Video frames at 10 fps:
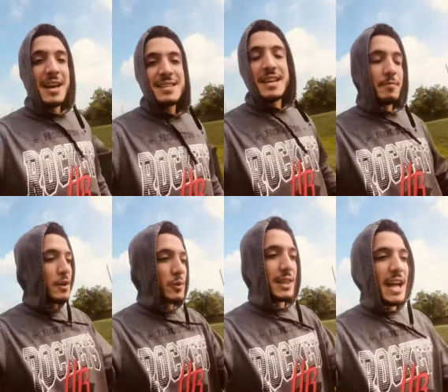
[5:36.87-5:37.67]
Same thing
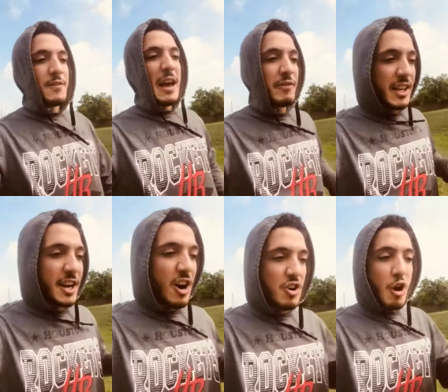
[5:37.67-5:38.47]
with life. You have to get
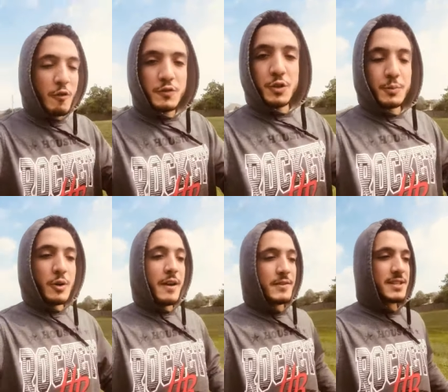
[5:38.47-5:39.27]
uncomfortable
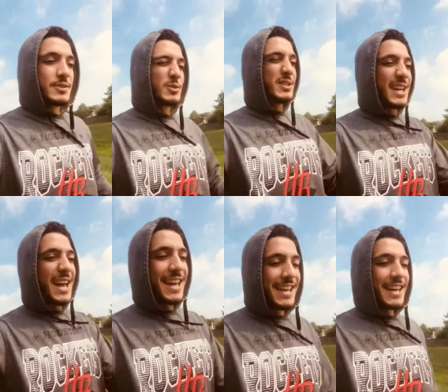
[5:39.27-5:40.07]
every single
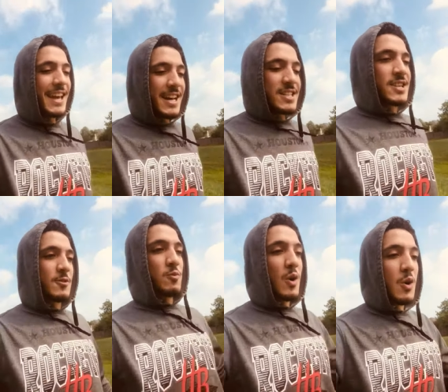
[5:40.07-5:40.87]
day to
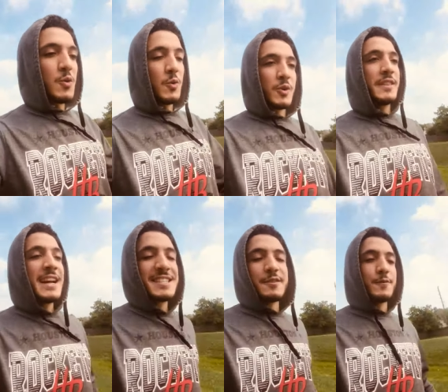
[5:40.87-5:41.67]
grow.
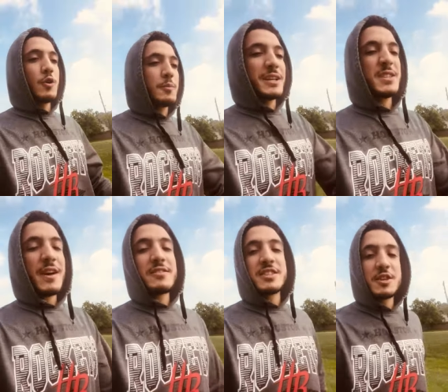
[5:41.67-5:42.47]
That's the formula. It's
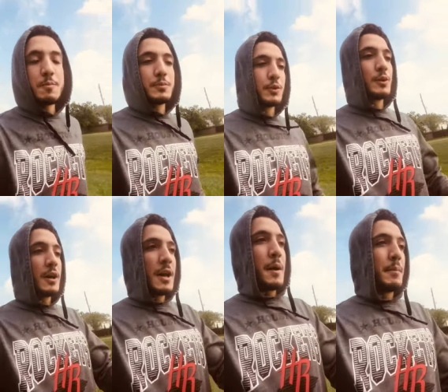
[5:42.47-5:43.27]
very simple,
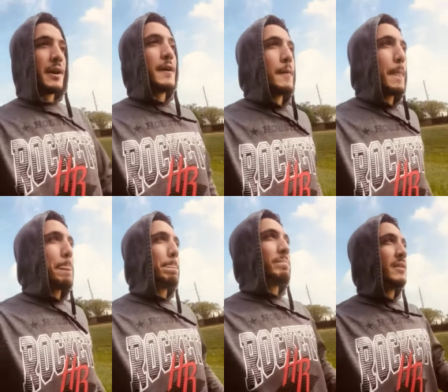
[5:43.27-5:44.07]
but
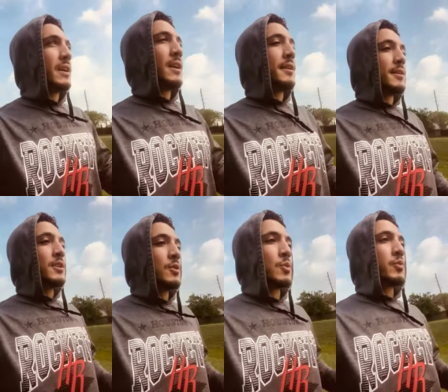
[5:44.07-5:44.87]

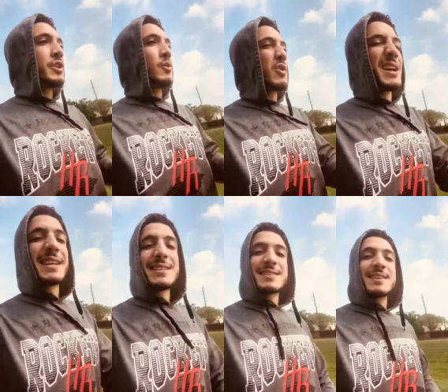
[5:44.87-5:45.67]
you know, we're
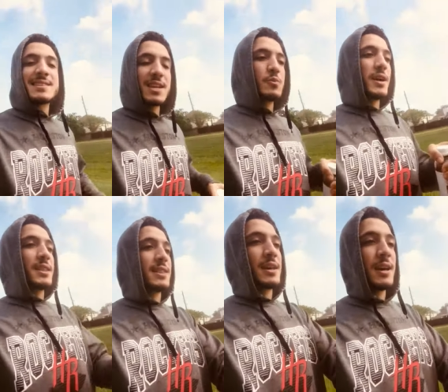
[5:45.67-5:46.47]
inconsistent with
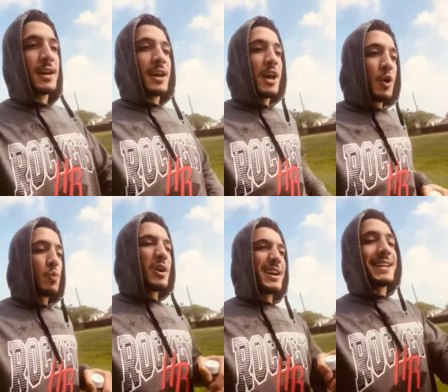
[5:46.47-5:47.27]

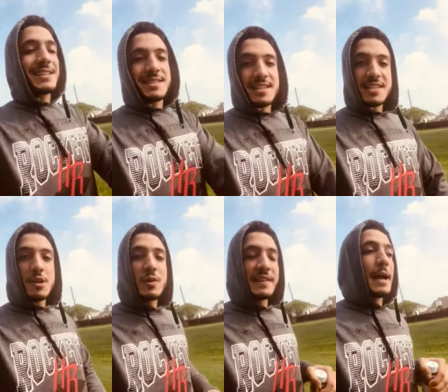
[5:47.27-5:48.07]
we're
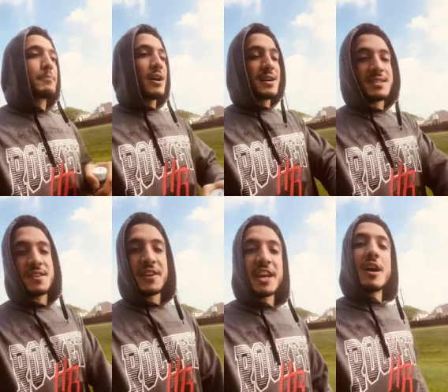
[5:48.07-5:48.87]
inconsistent with that process
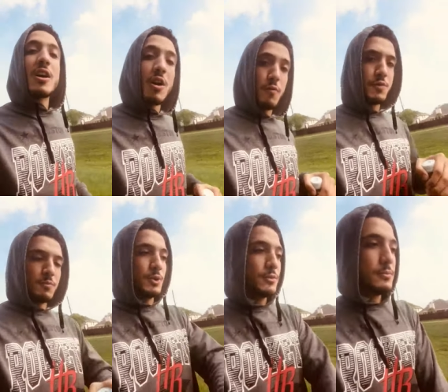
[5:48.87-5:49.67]
of getting uncomfortable.